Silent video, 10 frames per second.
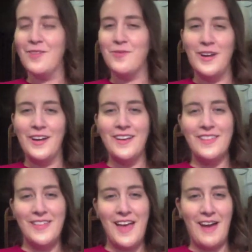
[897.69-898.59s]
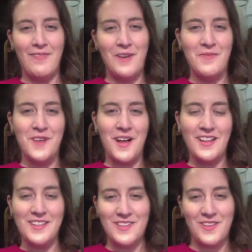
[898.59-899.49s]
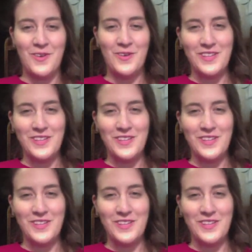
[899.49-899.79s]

want to have them fall under the whole